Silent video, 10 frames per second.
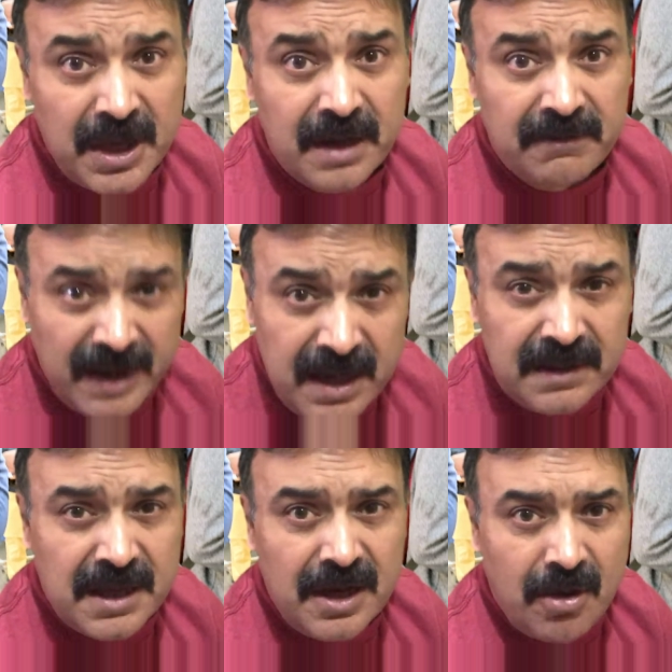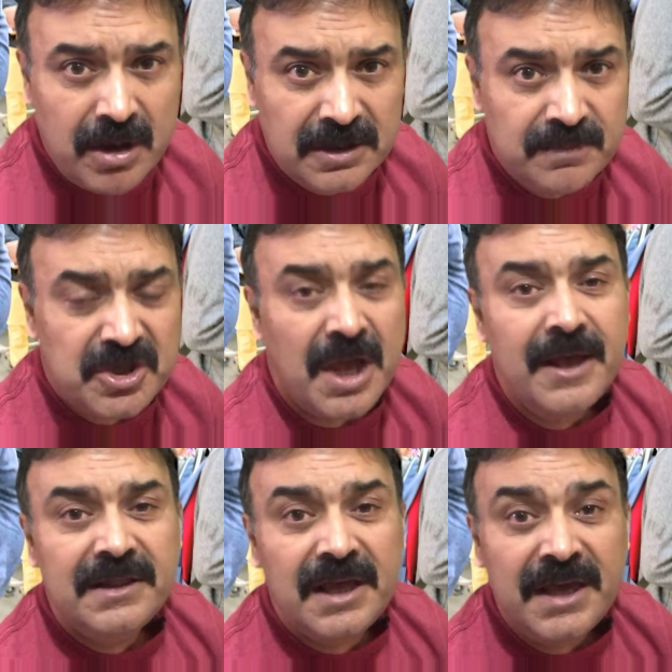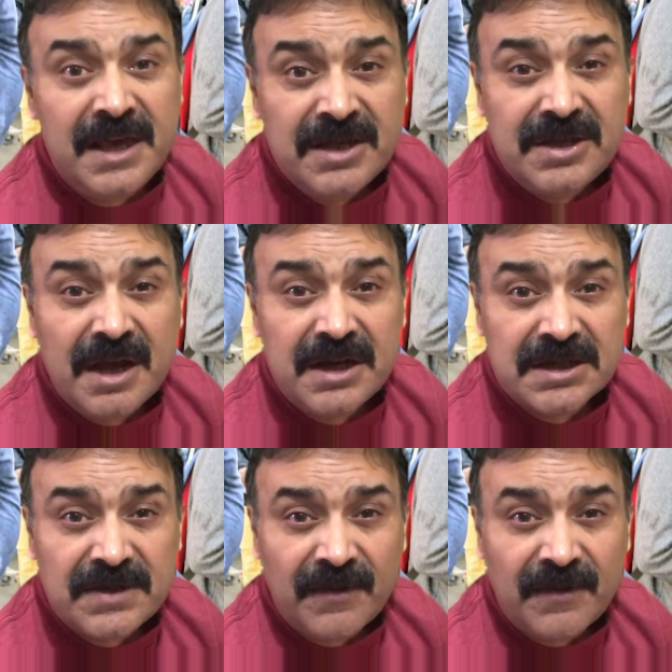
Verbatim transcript: they are creating the algorithms, the easier it is